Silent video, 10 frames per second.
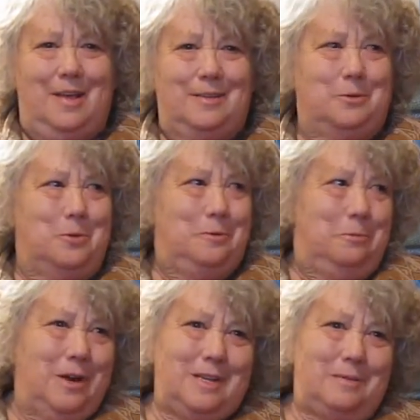So what
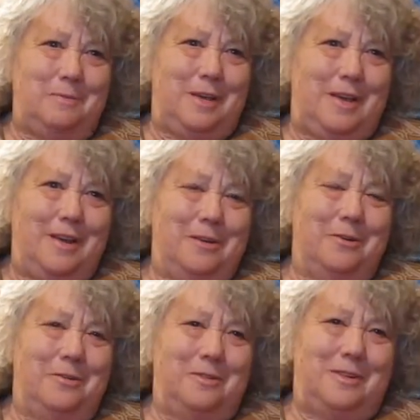brings me
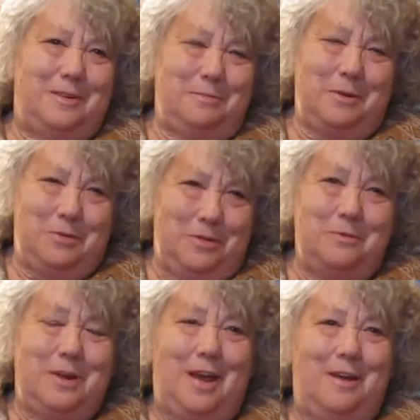here to be with
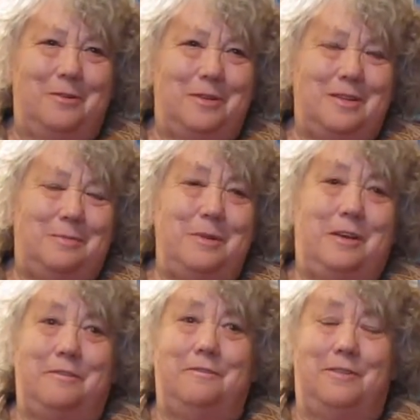you now to
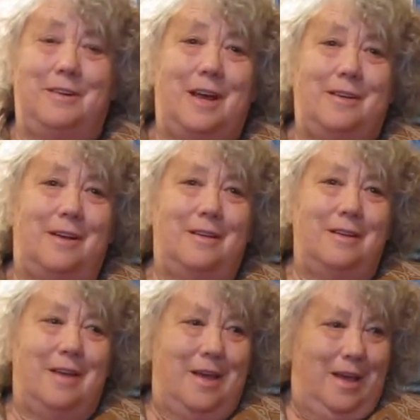speak of Detta
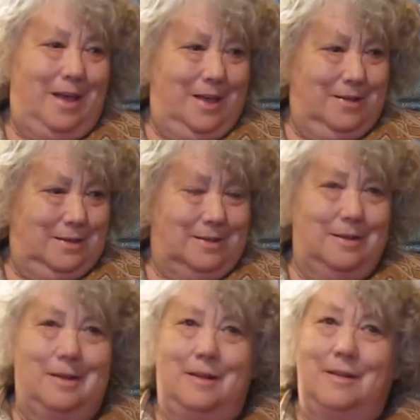is
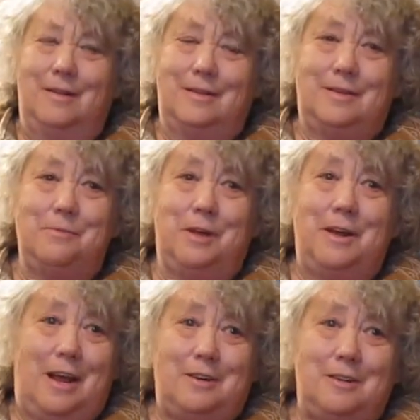some
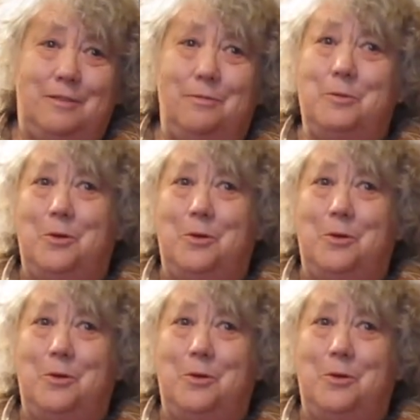connections from the